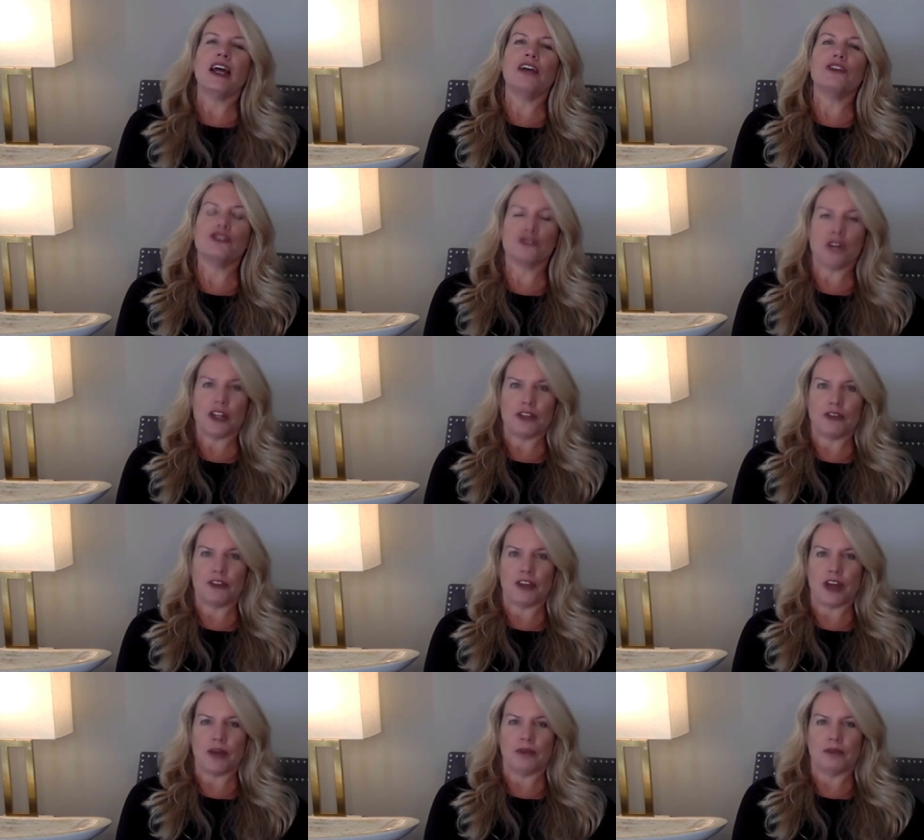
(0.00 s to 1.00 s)
stress for
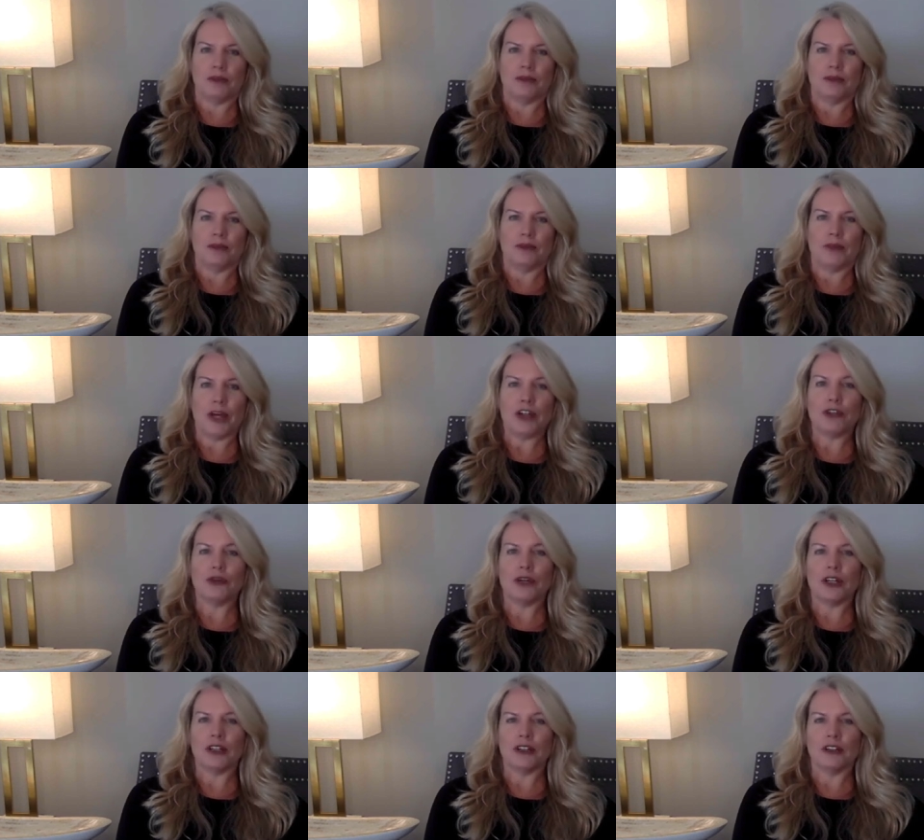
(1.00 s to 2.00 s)
them by
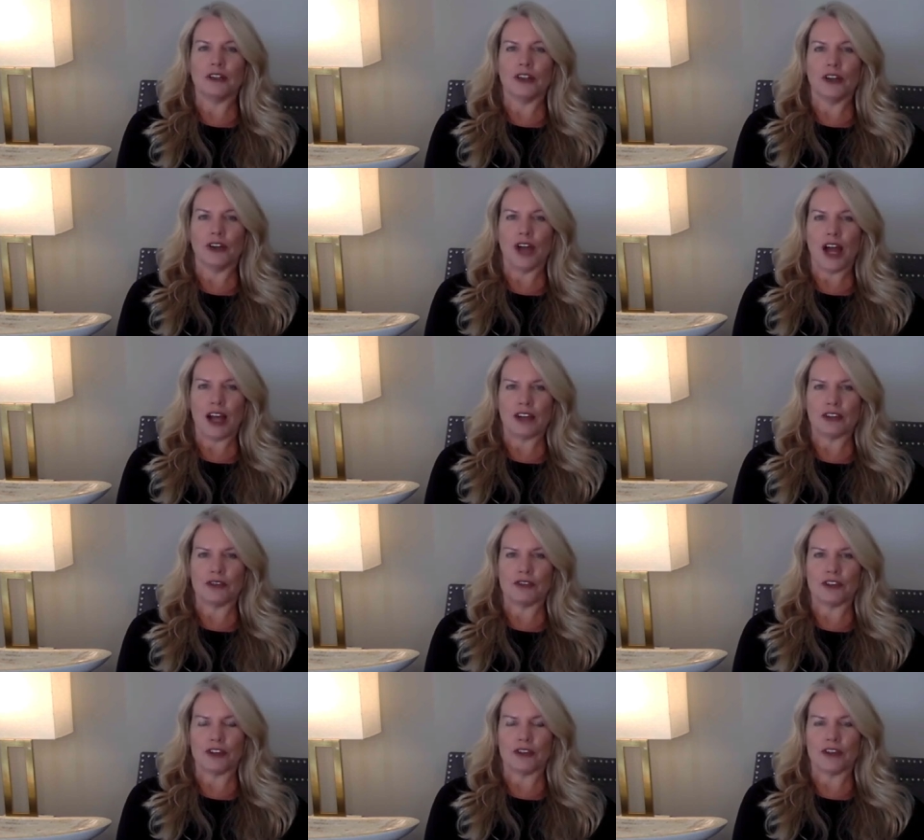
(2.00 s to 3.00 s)
doing little acts of
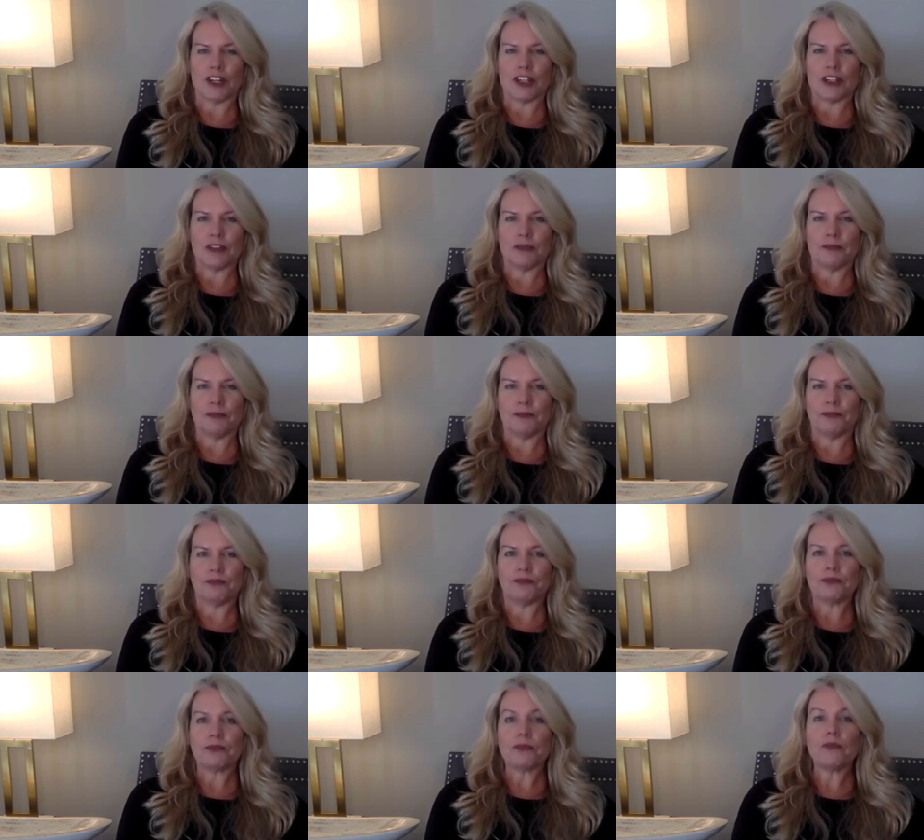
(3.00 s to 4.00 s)
service.
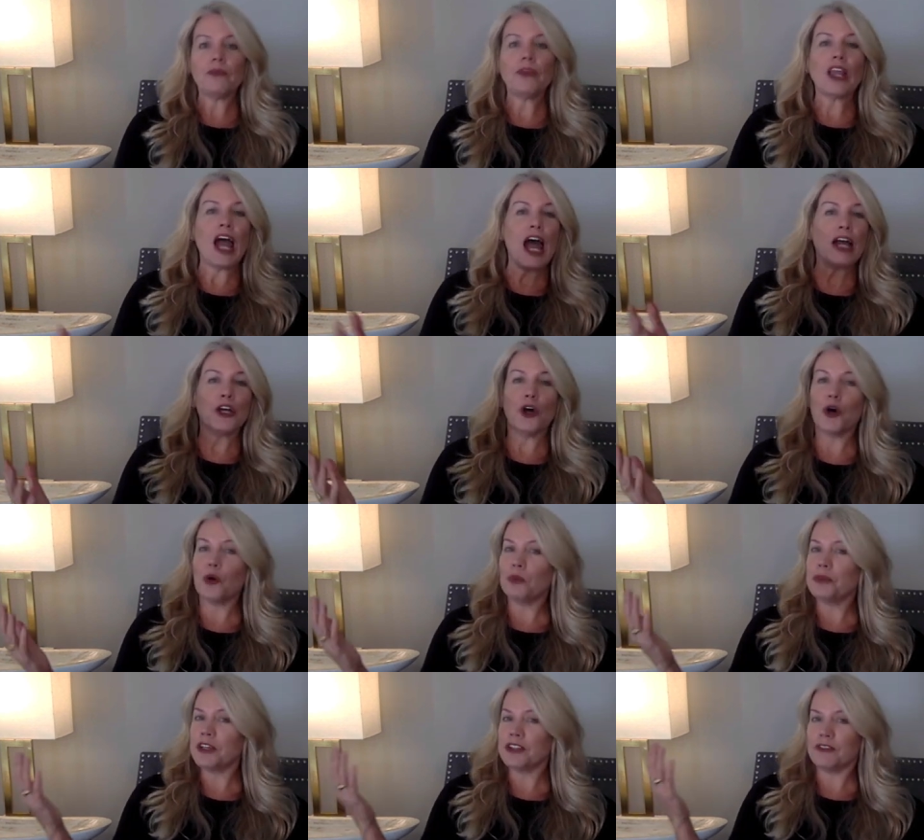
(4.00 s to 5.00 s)
I
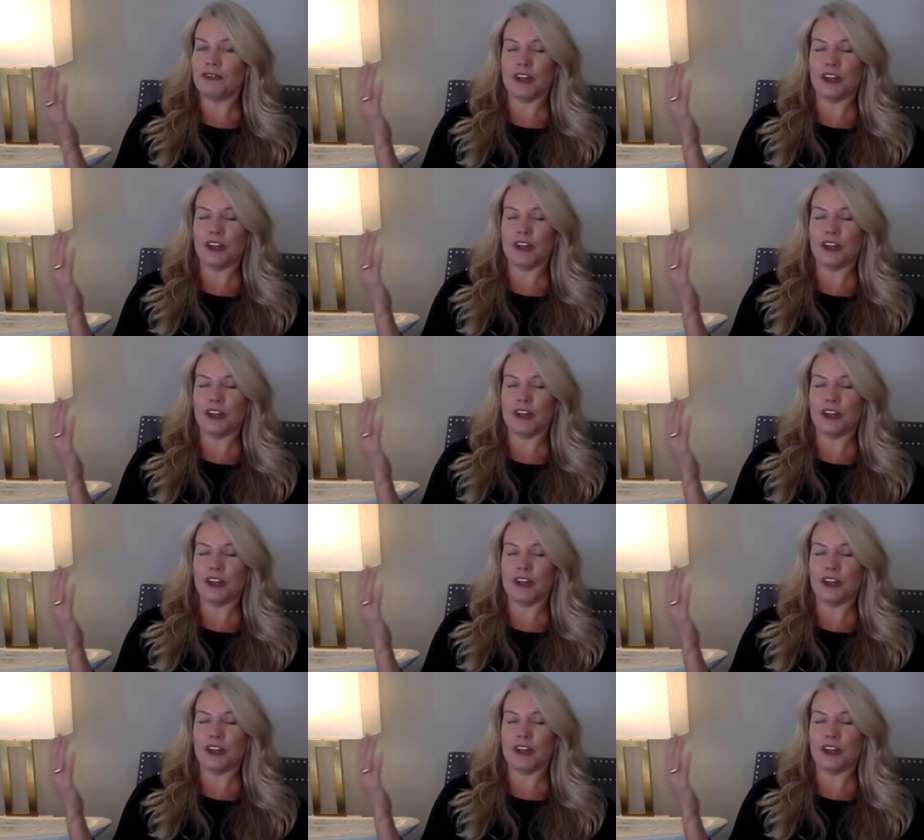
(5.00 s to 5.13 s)
hope this